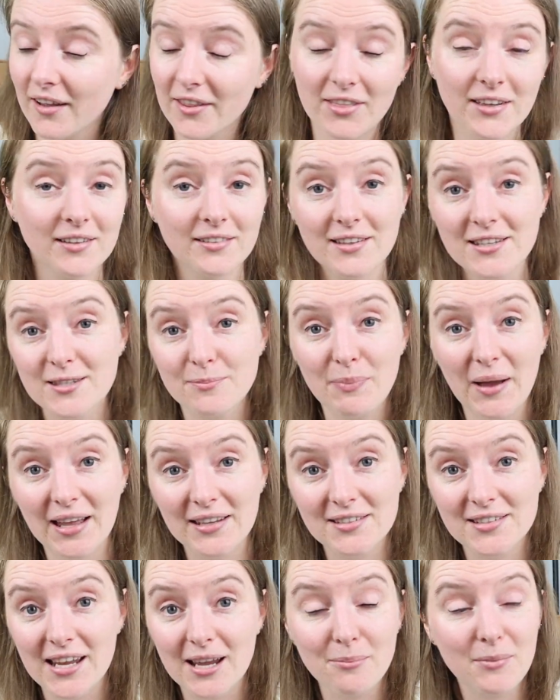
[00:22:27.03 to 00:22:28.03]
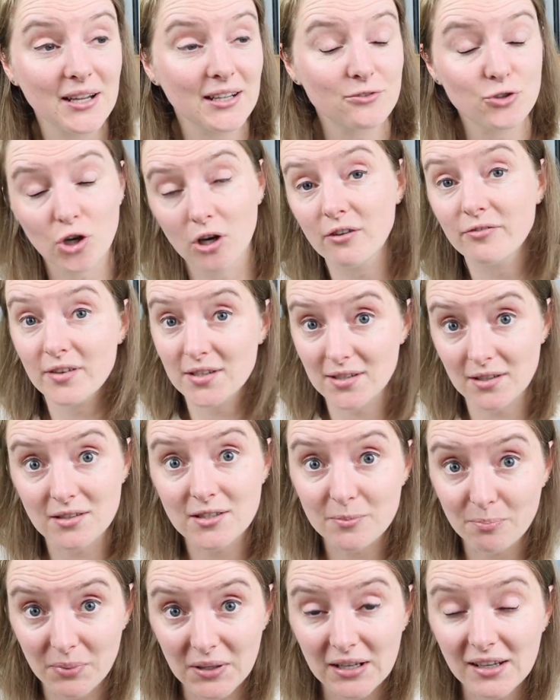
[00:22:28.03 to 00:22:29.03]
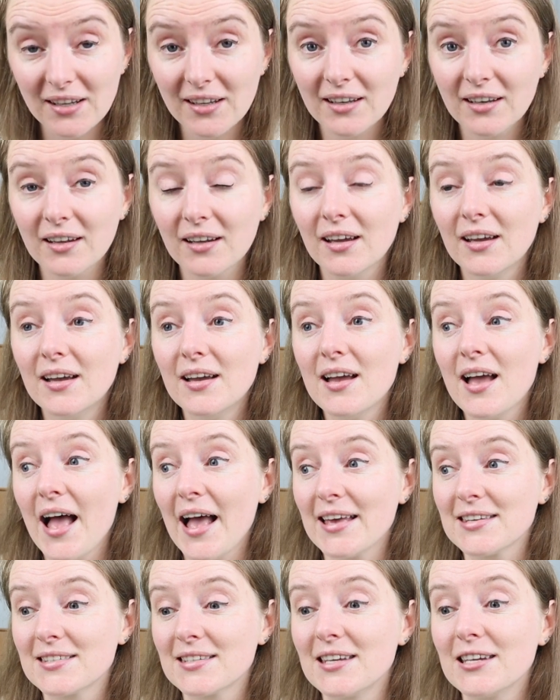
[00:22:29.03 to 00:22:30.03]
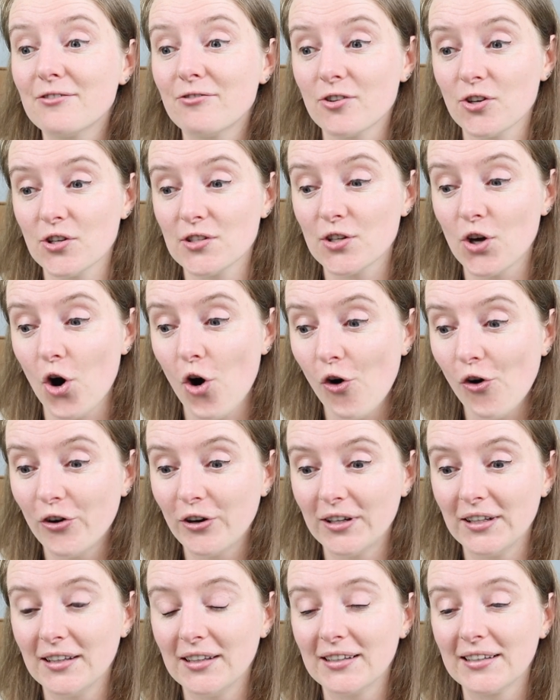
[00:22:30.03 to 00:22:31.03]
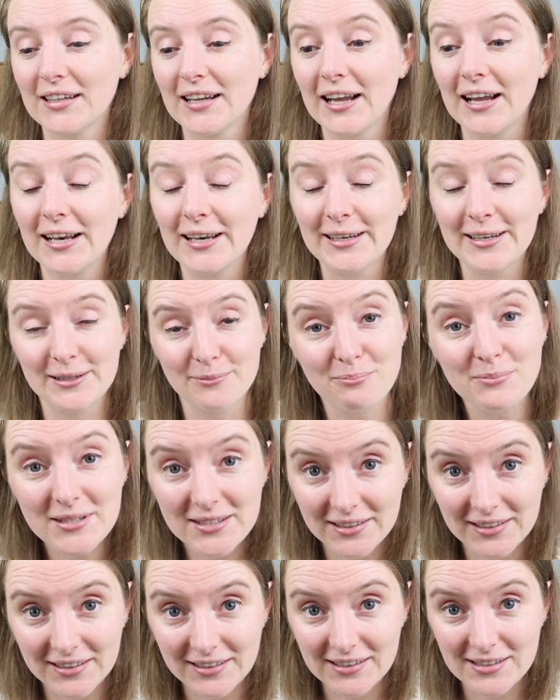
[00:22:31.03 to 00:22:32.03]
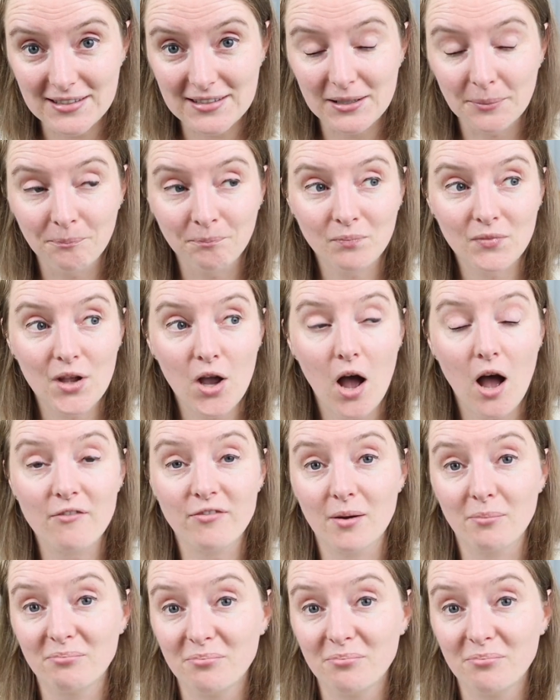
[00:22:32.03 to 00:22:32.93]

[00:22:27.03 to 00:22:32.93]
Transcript: I think this pandemic, tough as it's been, has given us all glimpses of a